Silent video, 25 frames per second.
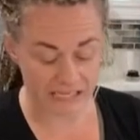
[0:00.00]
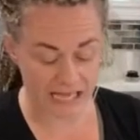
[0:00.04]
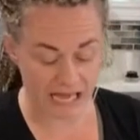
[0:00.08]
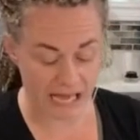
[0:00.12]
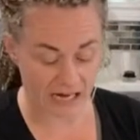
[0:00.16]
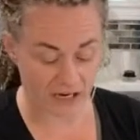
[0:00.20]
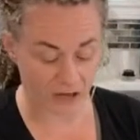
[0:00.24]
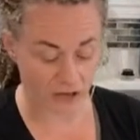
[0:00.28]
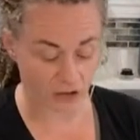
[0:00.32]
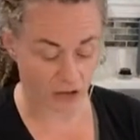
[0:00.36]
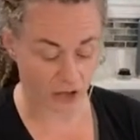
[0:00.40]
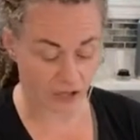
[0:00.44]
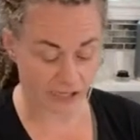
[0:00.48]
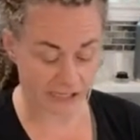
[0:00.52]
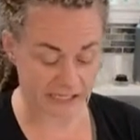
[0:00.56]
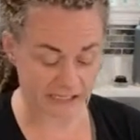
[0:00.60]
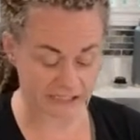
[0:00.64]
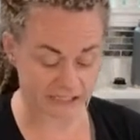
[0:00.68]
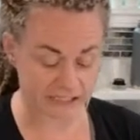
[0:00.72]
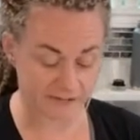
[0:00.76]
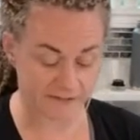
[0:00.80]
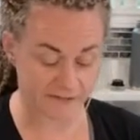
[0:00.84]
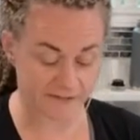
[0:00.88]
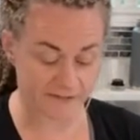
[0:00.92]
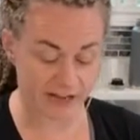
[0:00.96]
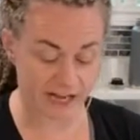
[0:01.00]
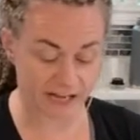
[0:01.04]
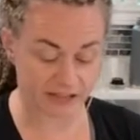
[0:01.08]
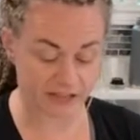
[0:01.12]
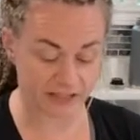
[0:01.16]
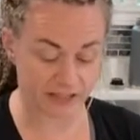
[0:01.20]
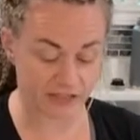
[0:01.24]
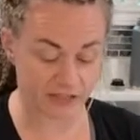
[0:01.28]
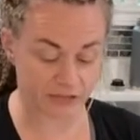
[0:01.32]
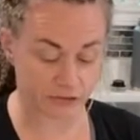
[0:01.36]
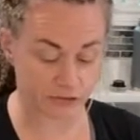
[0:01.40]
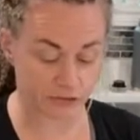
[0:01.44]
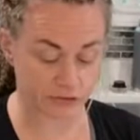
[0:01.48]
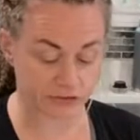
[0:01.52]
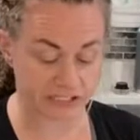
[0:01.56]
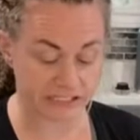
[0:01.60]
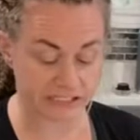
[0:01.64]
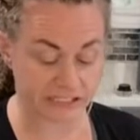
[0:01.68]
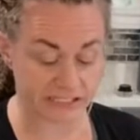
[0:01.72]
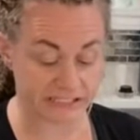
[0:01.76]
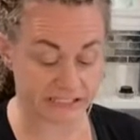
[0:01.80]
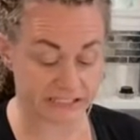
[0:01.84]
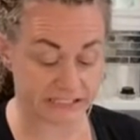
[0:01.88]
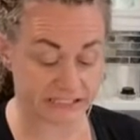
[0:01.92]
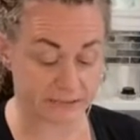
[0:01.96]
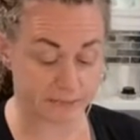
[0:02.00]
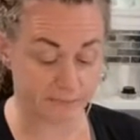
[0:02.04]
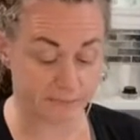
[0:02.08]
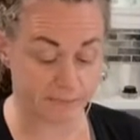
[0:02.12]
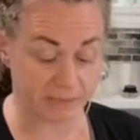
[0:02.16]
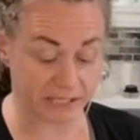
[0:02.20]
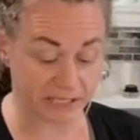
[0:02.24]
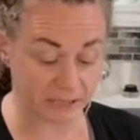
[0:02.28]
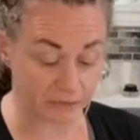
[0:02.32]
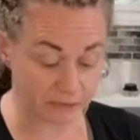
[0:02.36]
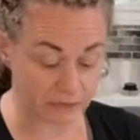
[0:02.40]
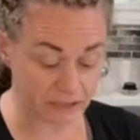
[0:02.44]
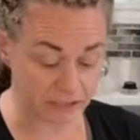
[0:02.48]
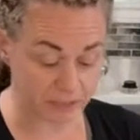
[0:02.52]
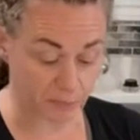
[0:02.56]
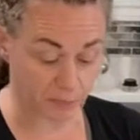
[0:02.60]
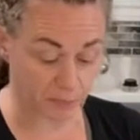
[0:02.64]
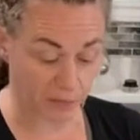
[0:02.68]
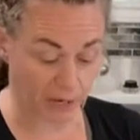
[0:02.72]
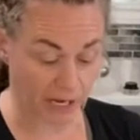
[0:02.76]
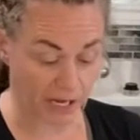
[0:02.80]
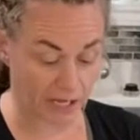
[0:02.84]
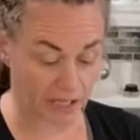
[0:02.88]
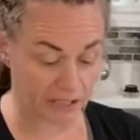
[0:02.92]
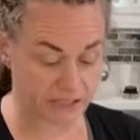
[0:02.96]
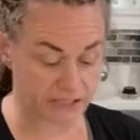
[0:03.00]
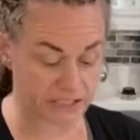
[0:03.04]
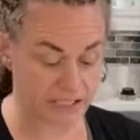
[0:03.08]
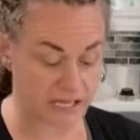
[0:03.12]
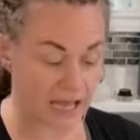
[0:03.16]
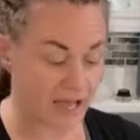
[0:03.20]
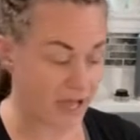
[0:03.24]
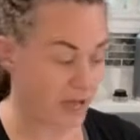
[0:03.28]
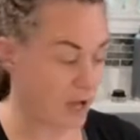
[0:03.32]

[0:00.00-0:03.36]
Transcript: catalog is the fact that there's these meal spreads,